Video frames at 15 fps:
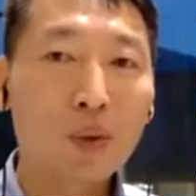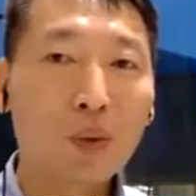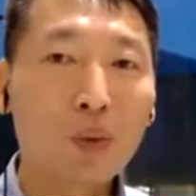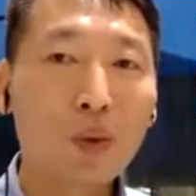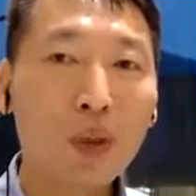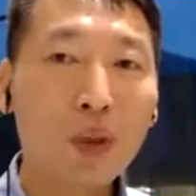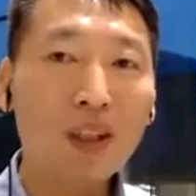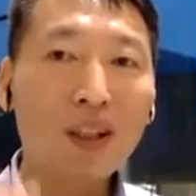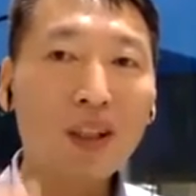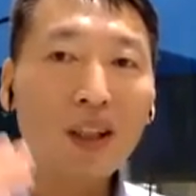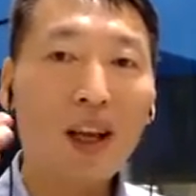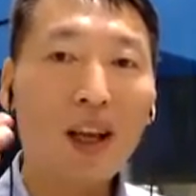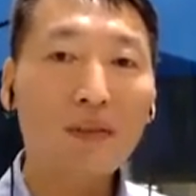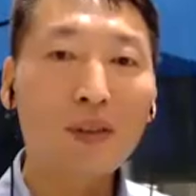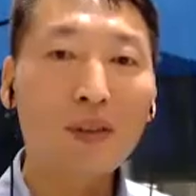We
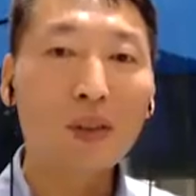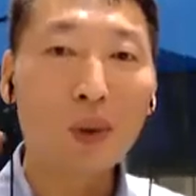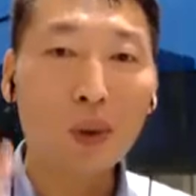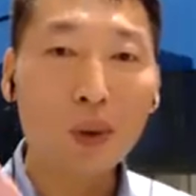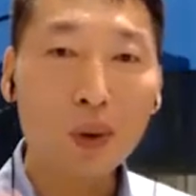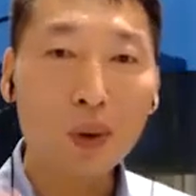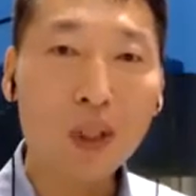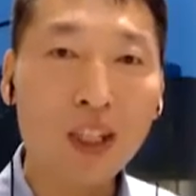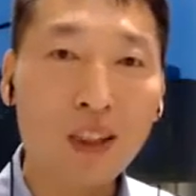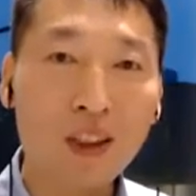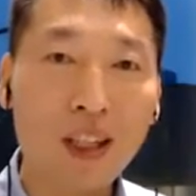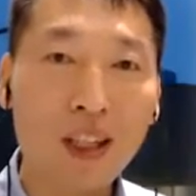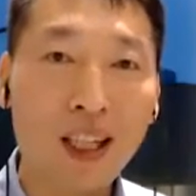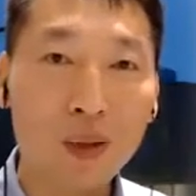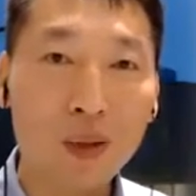have to go
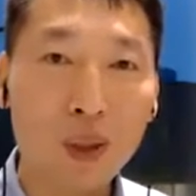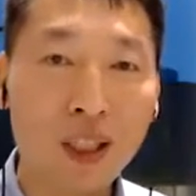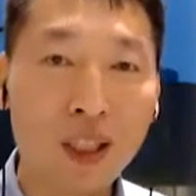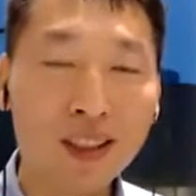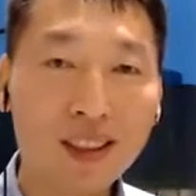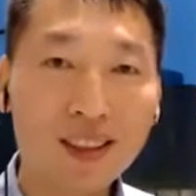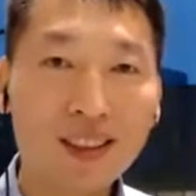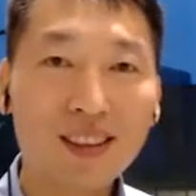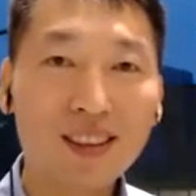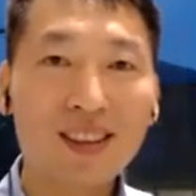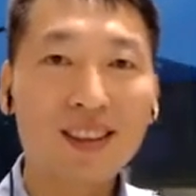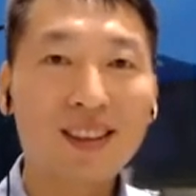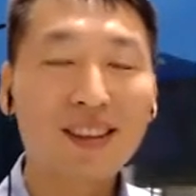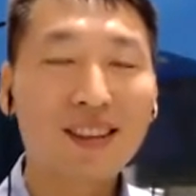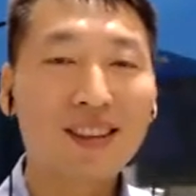there anyway,
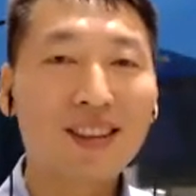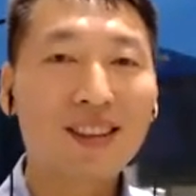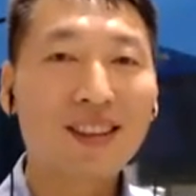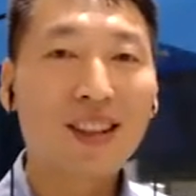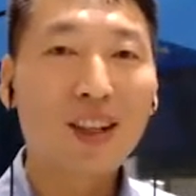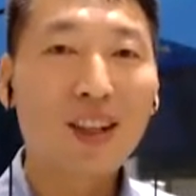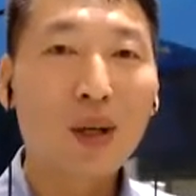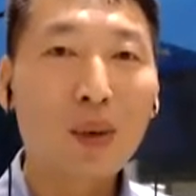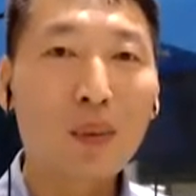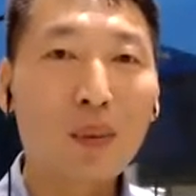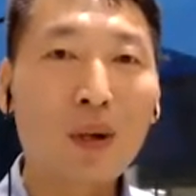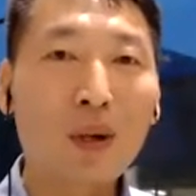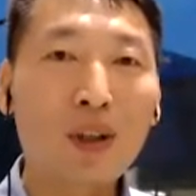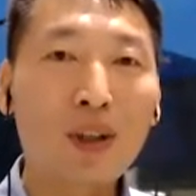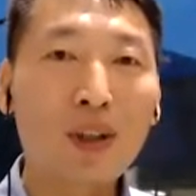
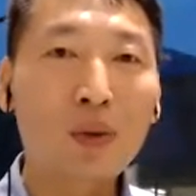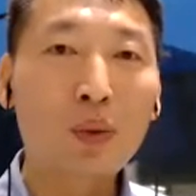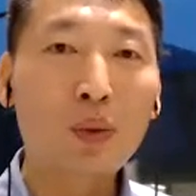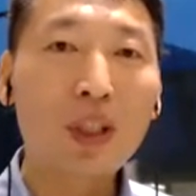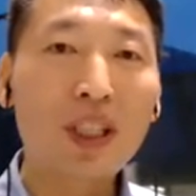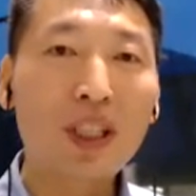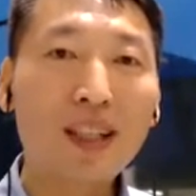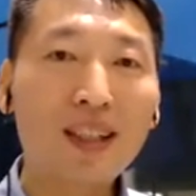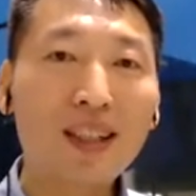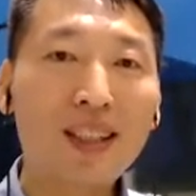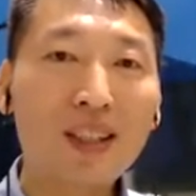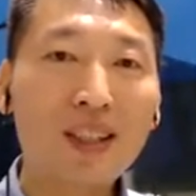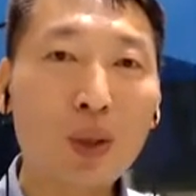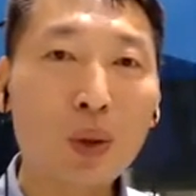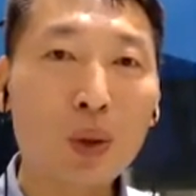but we can
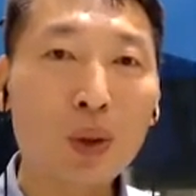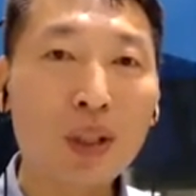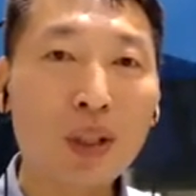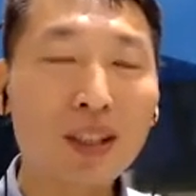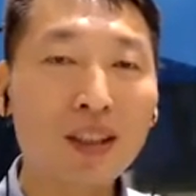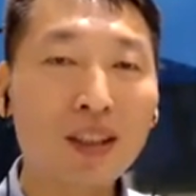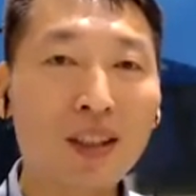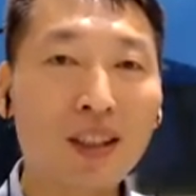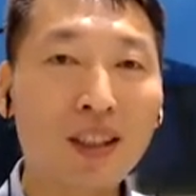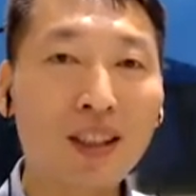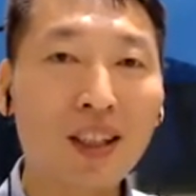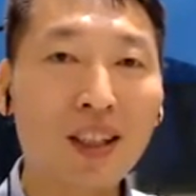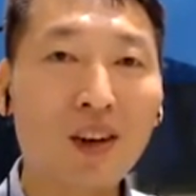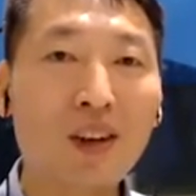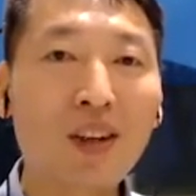enjoy
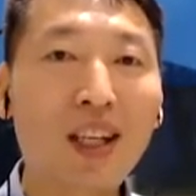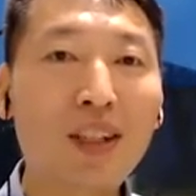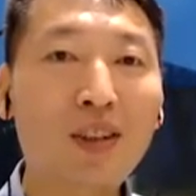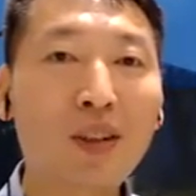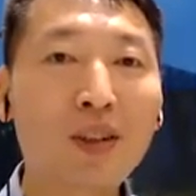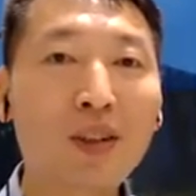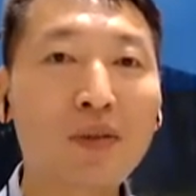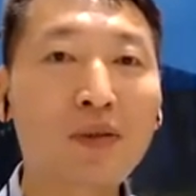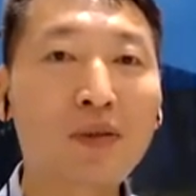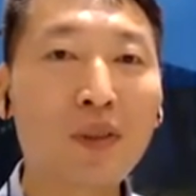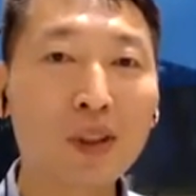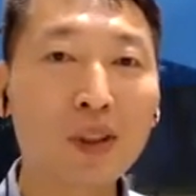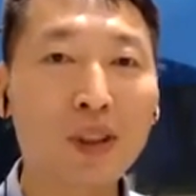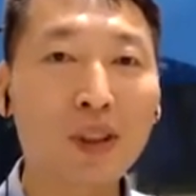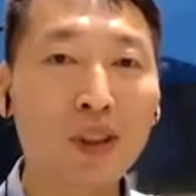the another
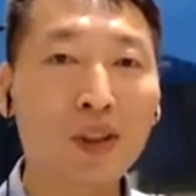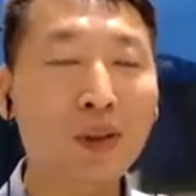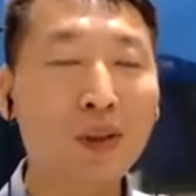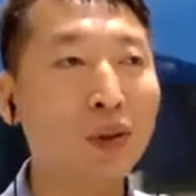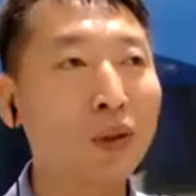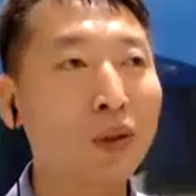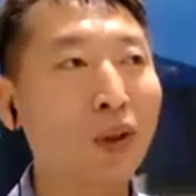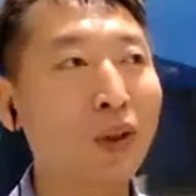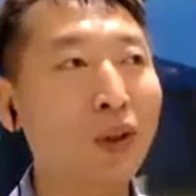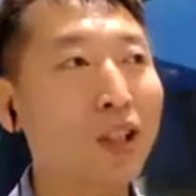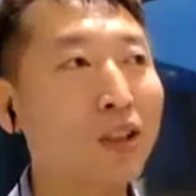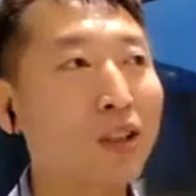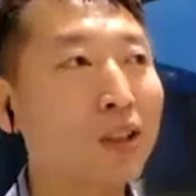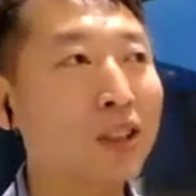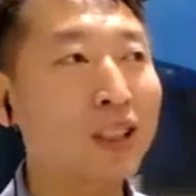version or
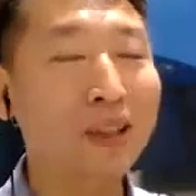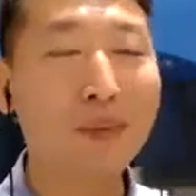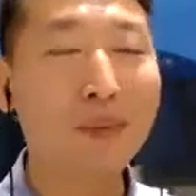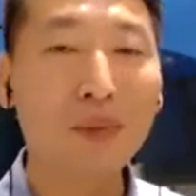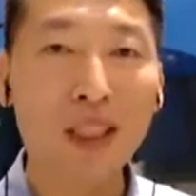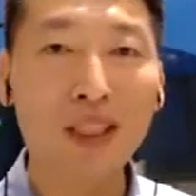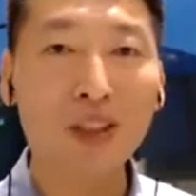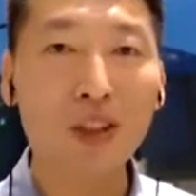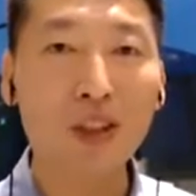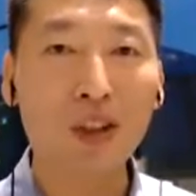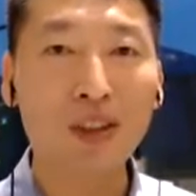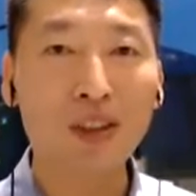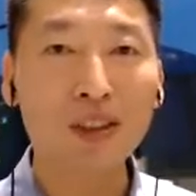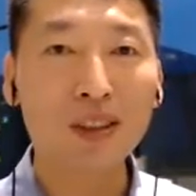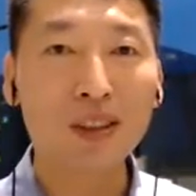another
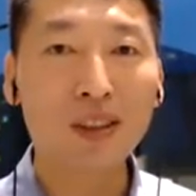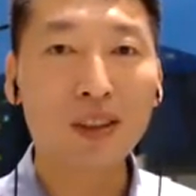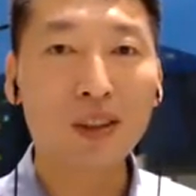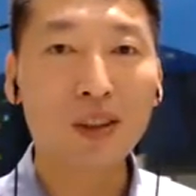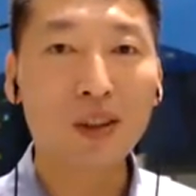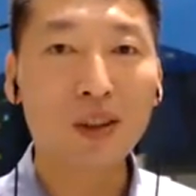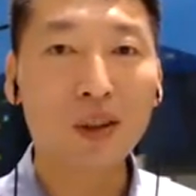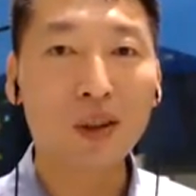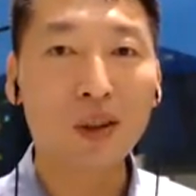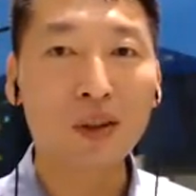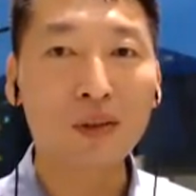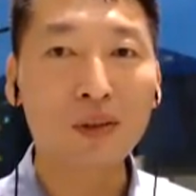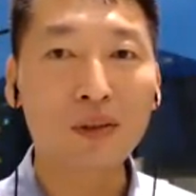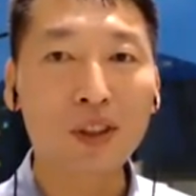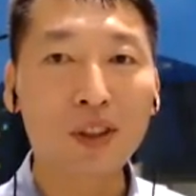dimension of
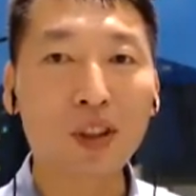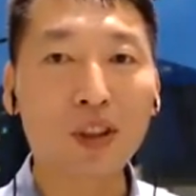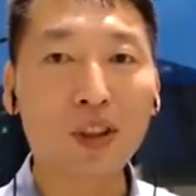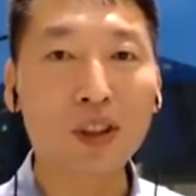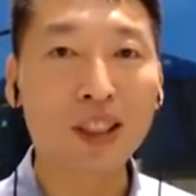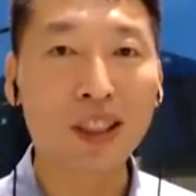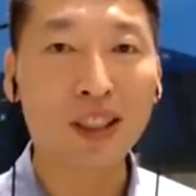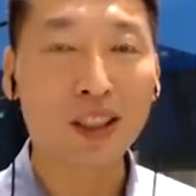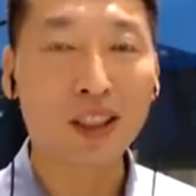journey.